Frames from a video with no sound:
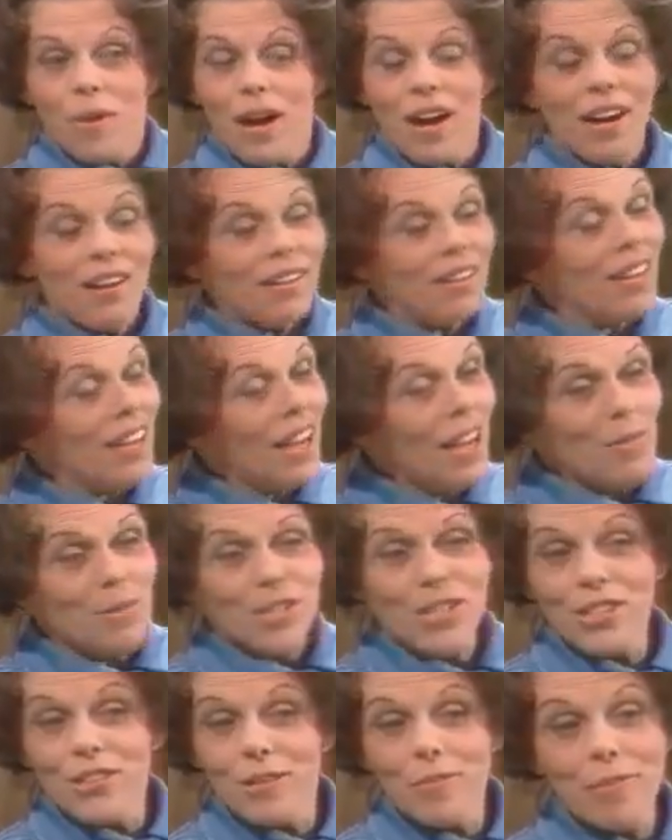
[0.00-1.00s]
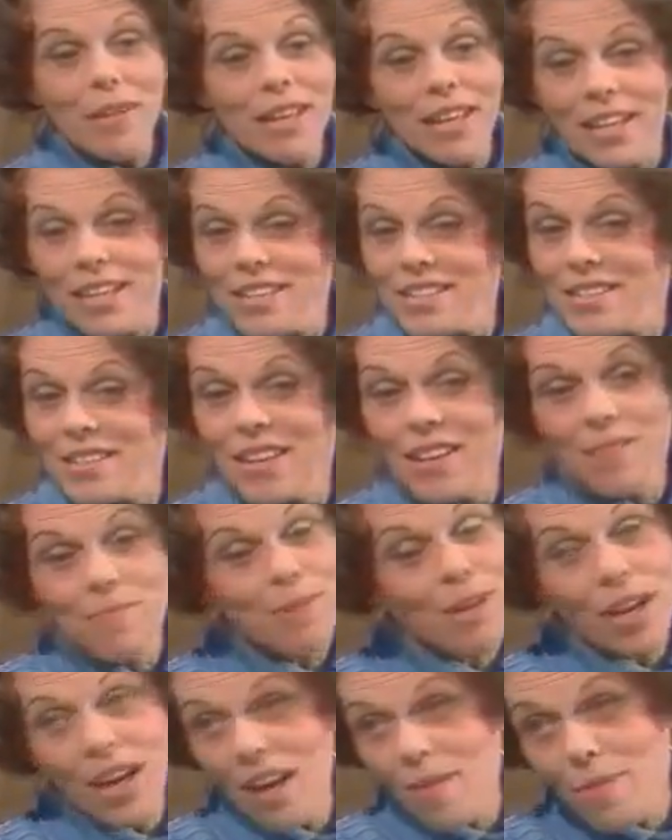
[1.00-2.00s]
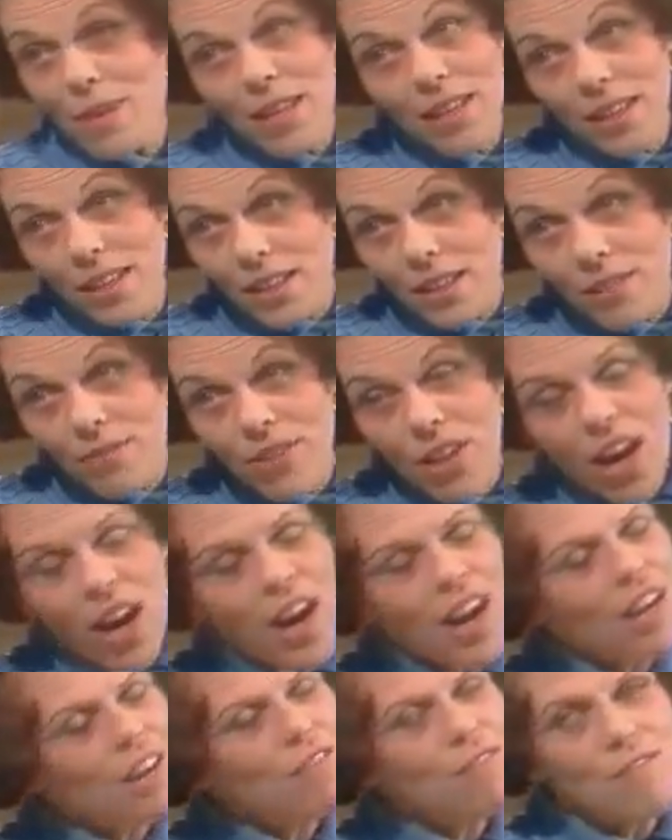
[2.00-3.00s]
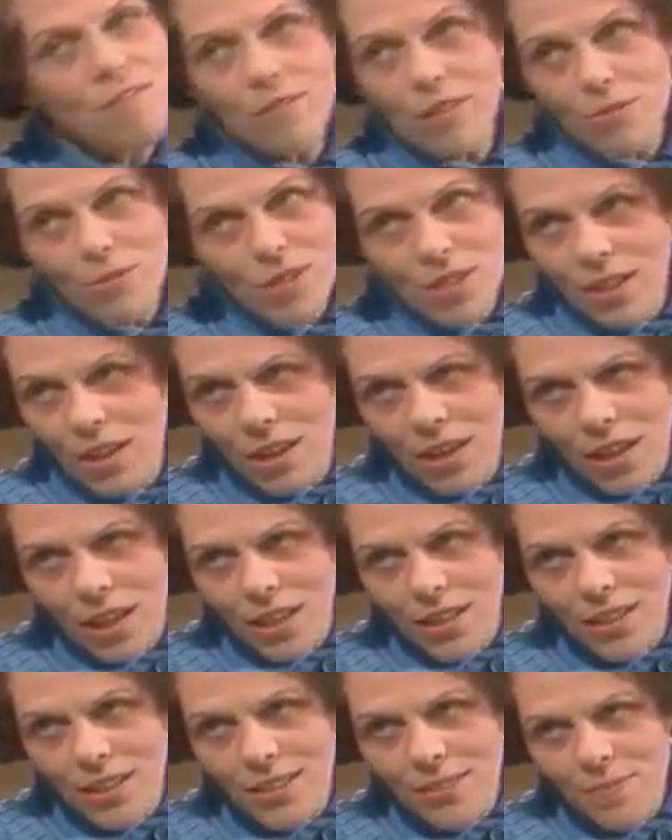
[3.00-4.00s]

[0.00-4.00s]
Well, I was so amazed, but I believed. I knew it was God.